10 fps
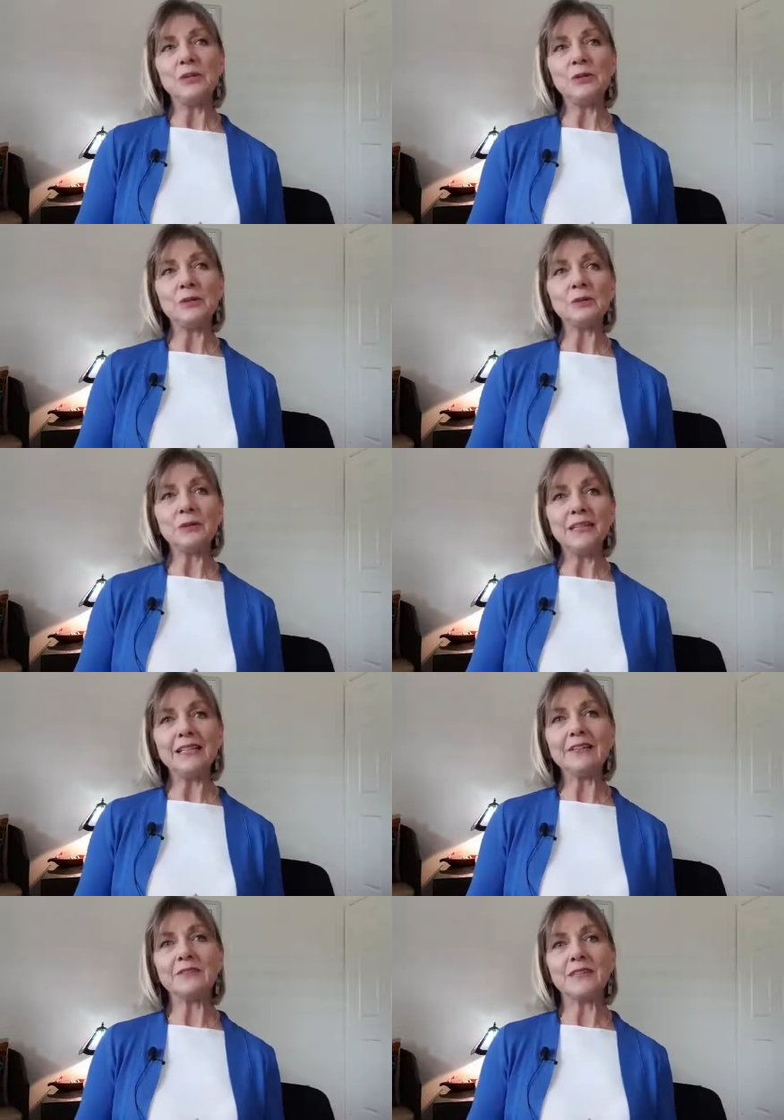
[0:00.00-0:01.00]
you can
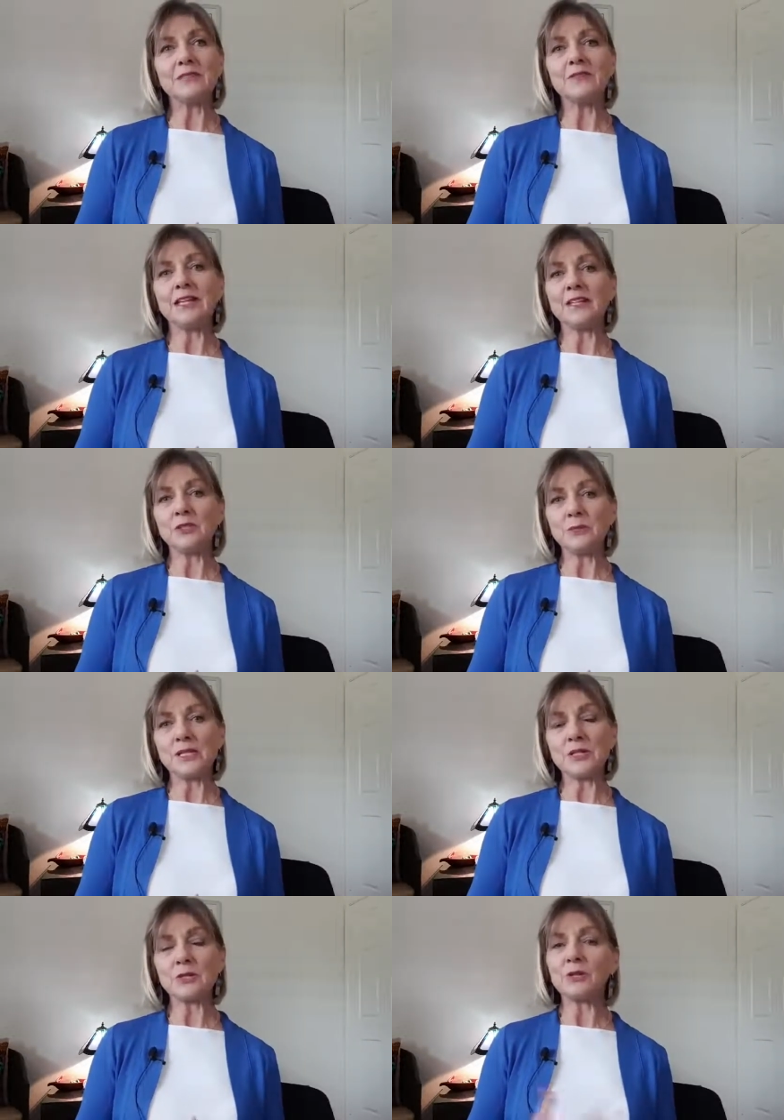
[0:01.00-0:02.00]
really effectively get your
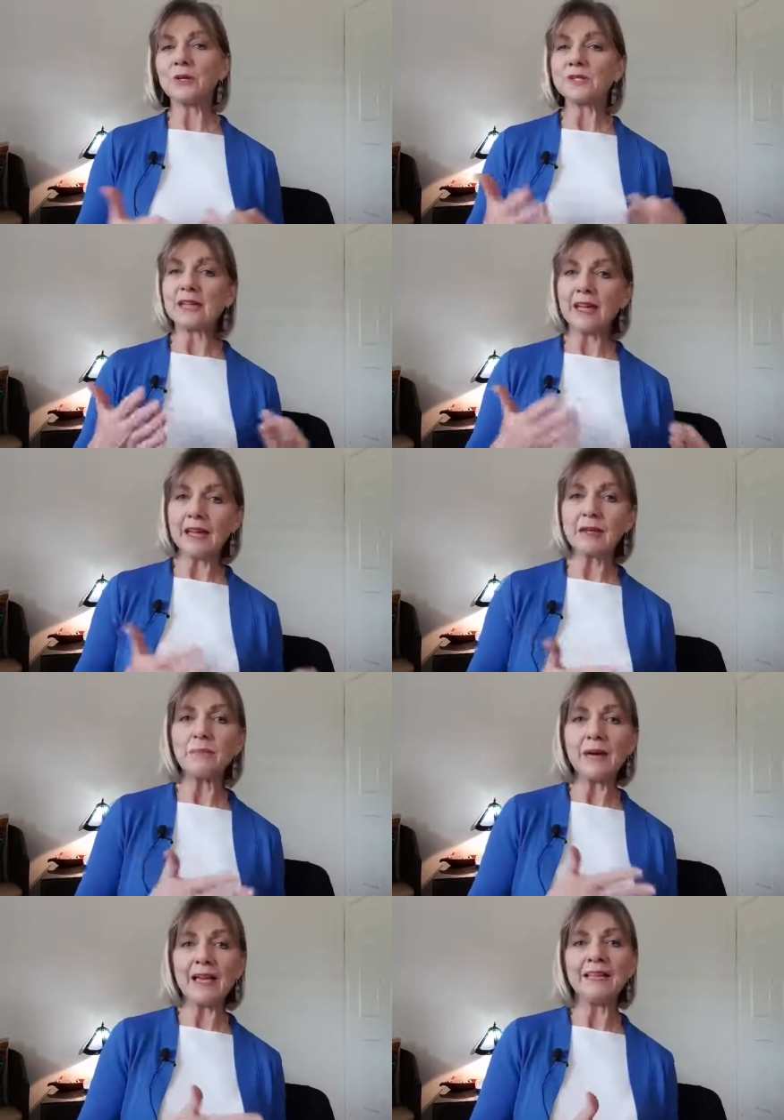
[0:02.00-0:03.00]
message across, like
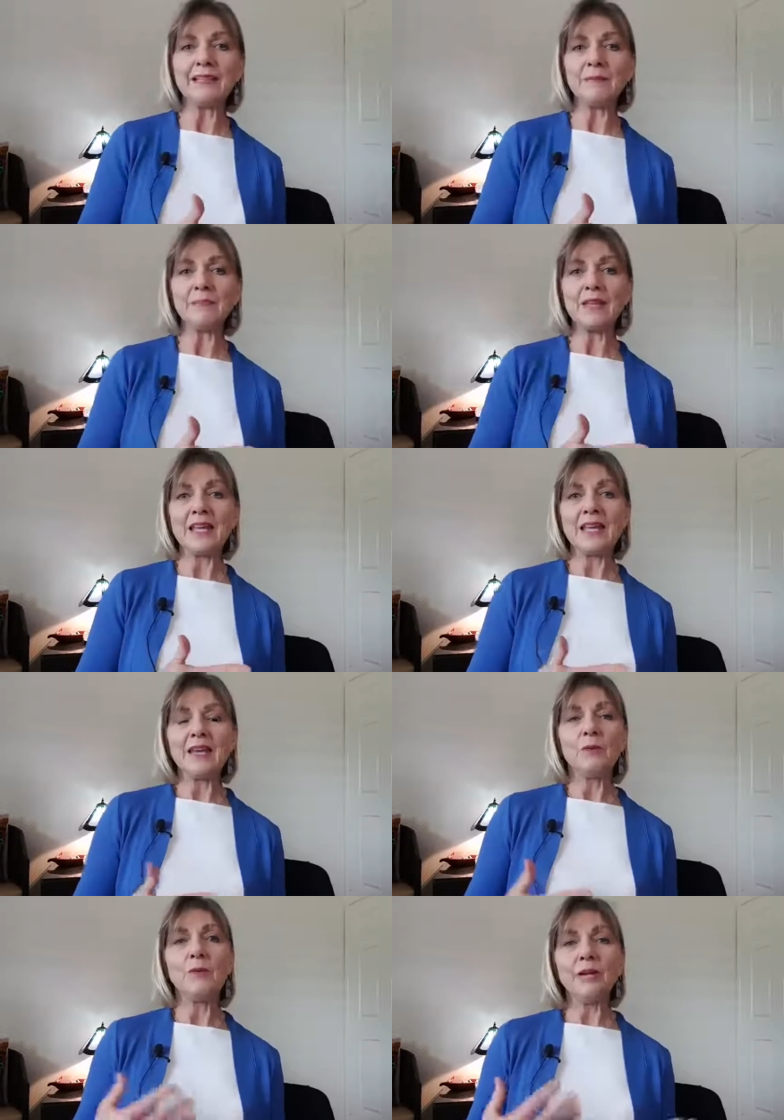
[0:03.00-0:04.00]
Bella,
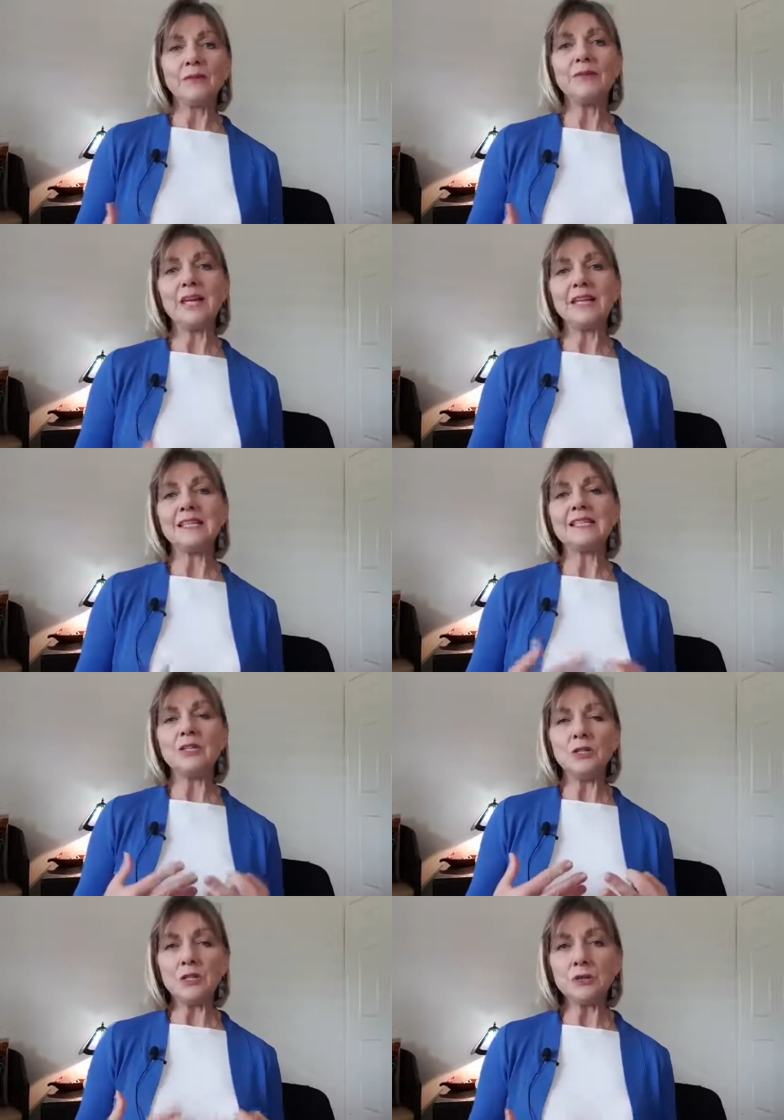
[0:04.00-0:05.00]
whatever that is, and
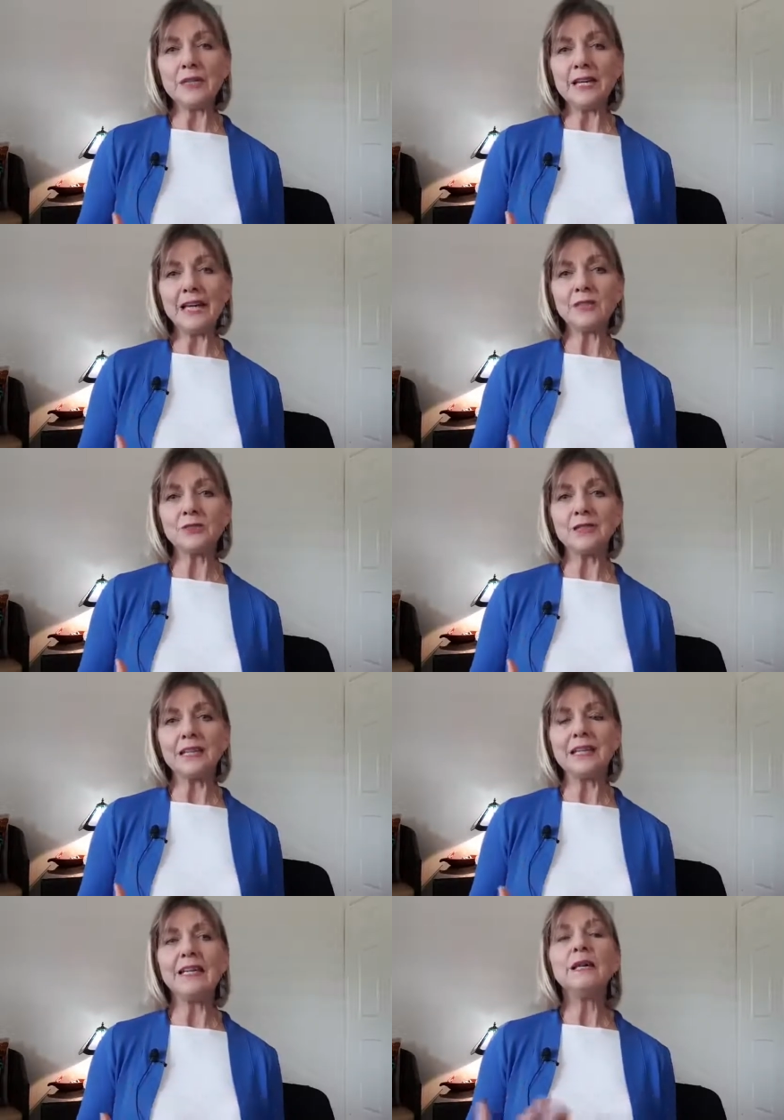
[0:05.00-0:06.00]
you do it
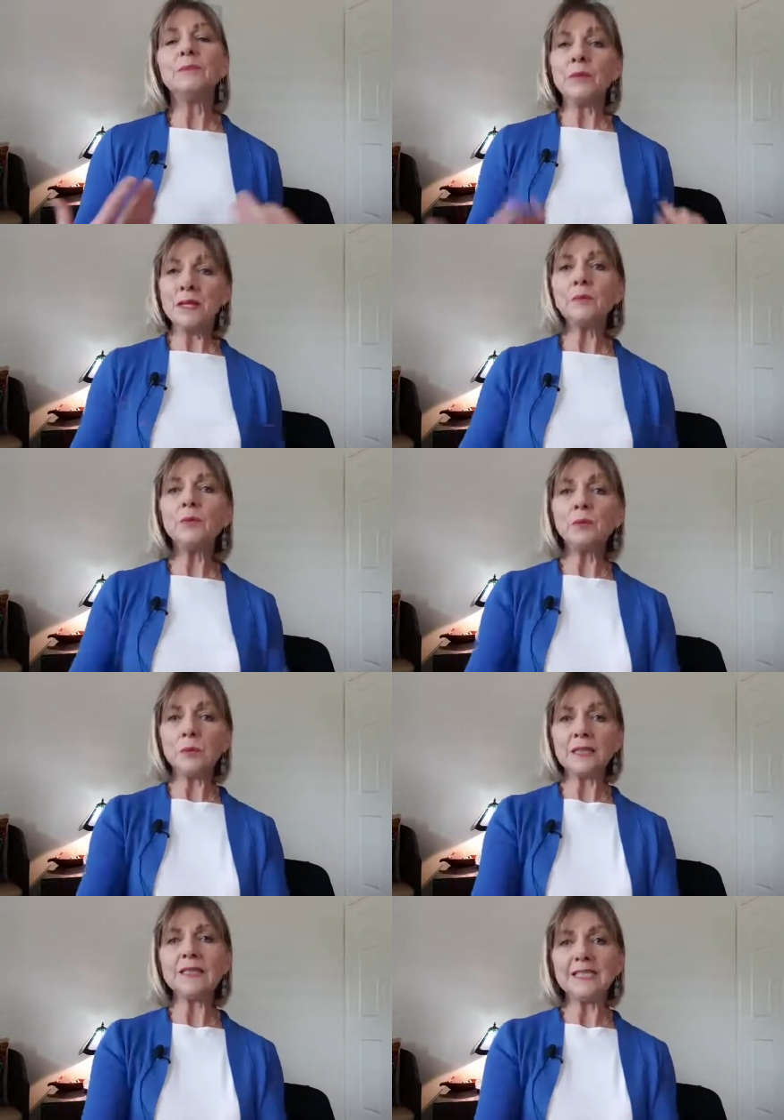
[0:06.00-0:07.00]
naturally, people
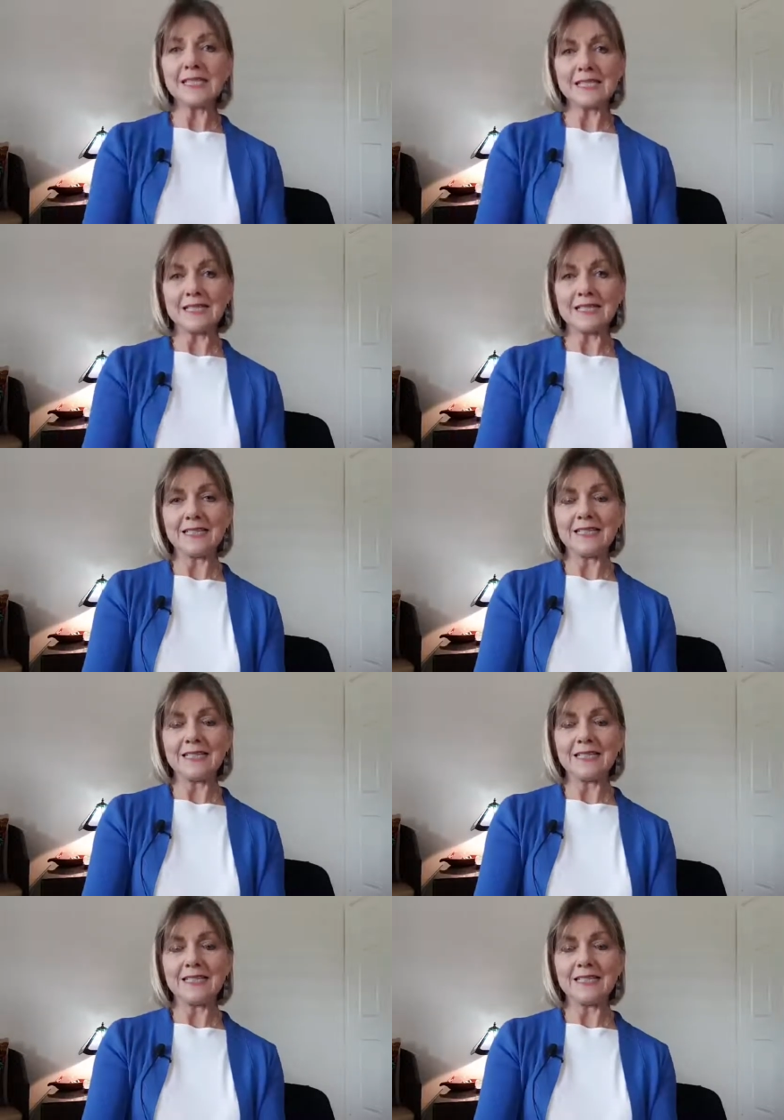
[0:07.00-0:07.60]
will listen.